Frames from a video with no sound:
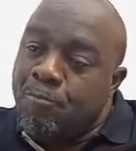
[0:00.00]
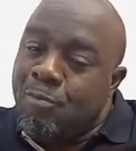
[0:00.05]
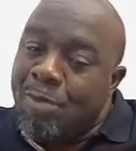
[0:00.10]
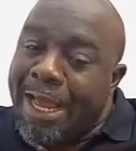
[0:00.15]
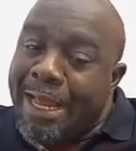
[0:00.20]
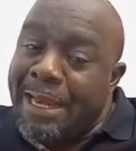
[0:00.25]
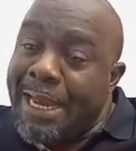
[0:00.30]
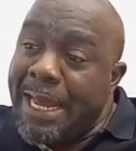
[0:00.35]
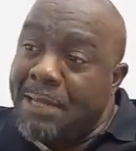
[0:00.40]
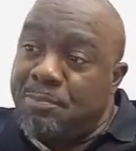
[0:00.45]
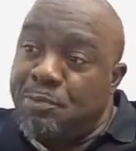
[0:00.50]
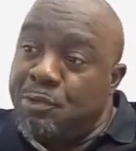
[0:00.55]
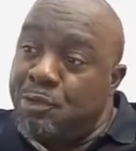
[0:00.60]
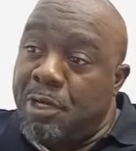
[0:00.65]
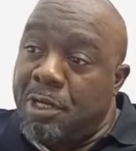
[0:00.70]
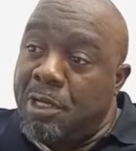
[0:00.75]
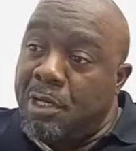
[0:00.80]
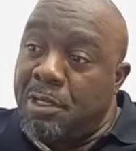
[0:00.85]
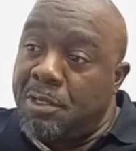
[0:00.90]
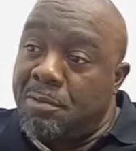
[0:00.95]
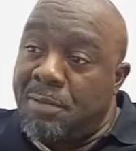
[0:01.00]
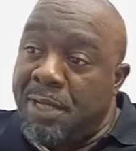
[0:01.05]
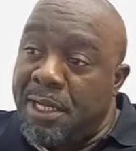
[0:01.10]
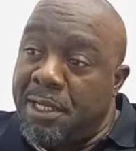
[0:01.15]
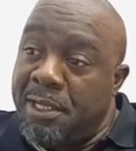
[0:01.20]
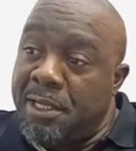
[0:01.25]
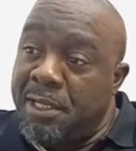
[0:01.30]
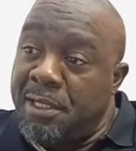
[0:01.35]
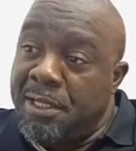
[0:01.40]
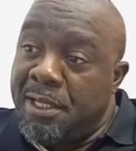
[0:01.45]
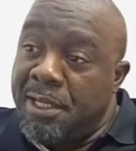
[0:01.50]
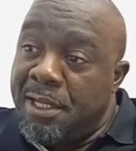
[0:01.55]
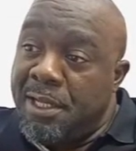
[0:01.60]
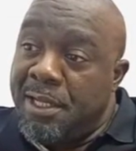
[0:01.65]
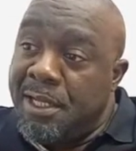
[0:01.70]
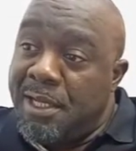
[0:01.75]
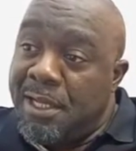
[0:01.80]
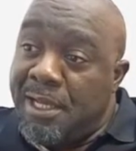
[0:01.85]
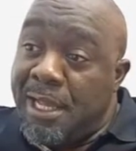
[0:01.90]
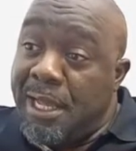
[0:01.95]
I like Bukola Olopade.
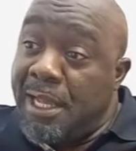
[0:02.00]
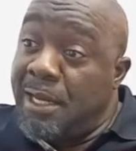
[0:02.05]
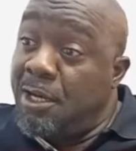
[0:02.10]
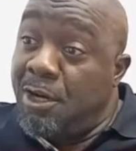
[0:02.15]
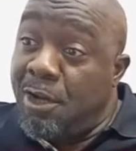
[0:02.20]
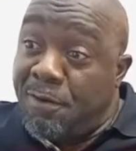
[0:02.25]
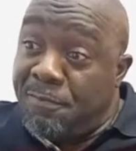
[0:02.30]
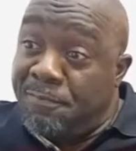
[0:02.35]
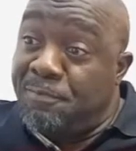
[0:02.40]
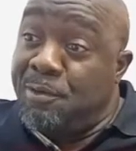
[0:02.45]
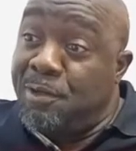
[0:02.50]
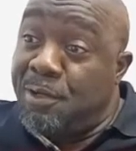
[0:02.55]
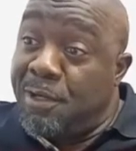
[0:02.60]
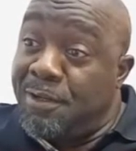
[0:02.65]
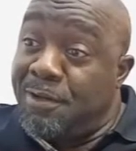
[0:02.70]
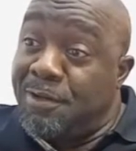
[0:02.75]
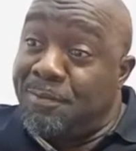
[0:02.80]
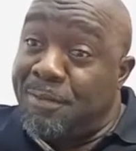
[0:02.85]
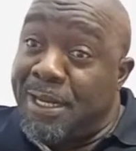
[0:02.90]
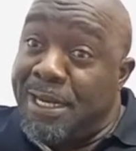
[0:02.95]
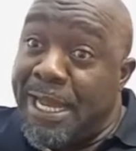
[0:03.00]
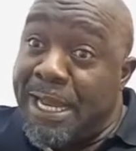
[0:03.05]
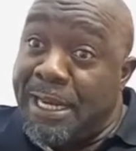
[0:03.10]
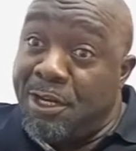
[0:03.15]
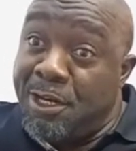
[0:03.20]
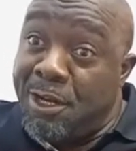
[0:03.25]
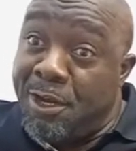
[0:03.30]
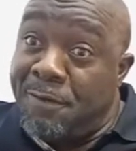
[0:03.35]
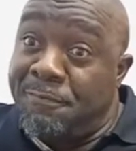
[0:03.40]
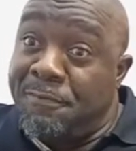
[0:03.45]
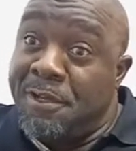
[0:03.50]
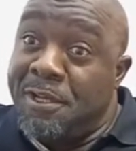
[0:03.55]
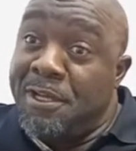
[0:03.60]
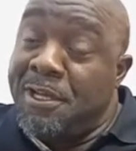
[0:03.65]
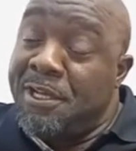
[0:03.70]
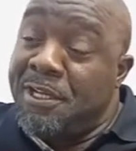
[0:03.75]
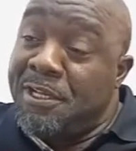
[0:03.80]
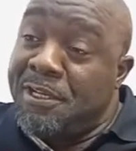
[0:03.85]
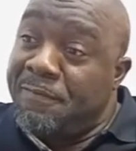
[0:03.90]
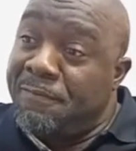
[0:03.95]
I love Bukola Olopade. I love
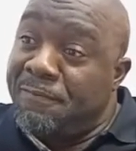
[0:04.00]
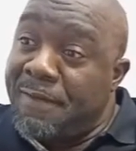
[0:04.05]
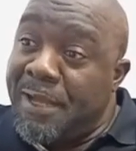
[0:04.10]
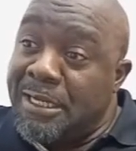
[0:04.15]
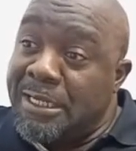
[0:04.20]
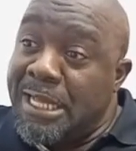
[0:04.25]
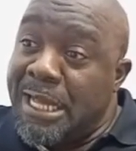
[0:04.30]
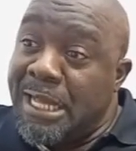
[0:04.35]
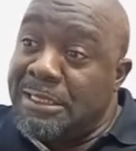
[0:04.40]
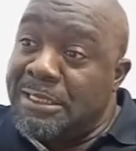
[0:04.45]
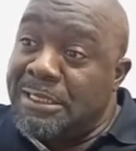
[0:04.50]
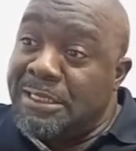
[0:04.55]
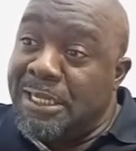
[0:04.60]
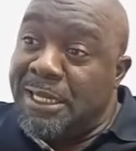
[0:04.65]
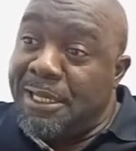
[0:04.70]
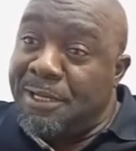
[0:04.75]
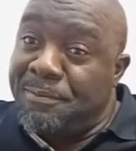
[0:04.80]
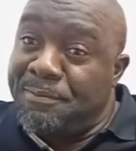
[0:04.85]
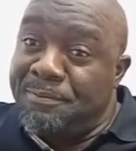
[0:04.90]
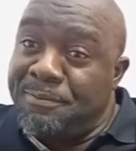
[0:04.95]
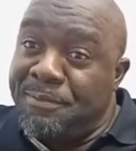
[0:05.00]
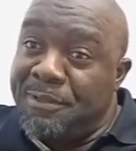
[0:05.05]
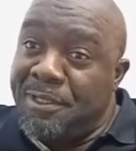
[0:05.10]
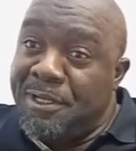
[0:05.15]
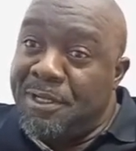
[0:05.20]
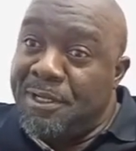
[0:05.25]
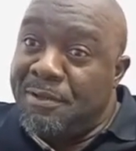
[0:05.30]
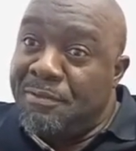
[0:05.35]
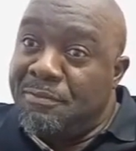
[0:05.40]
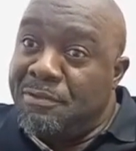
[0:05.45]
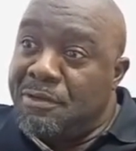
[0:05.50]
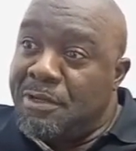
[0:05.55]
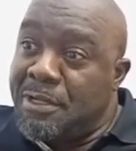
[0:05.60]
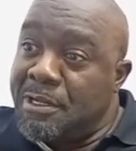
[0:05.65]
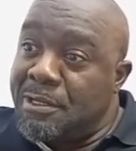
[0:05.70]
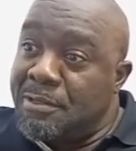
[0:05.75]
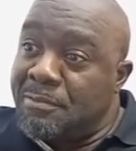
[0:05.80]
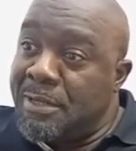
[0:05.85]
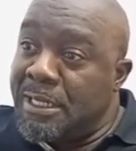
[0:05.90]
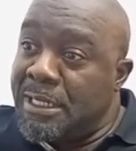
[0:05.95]
the fact that
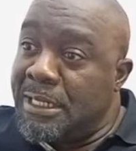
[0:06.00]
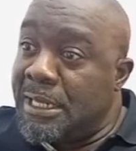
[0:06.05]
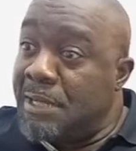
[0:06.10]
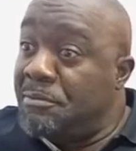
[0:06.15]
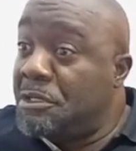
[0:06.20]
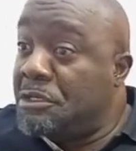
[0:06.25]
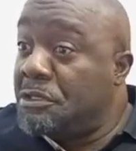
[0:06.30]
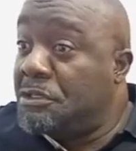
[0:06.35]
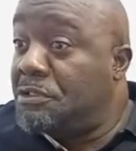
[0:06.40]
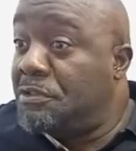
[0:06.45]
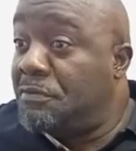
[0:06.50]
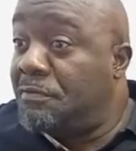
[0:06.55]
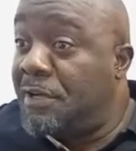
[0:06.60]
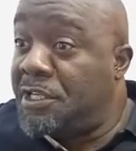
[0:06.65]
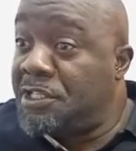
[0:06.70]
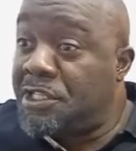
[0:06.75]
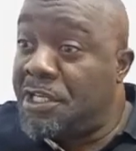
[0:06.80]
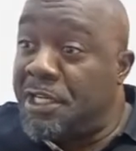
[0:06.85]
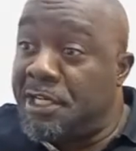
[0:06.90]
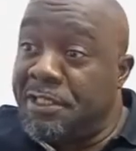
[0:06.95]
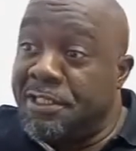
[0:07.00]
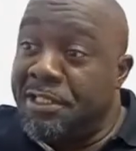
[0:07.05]
Bukola Olopade can be controversial.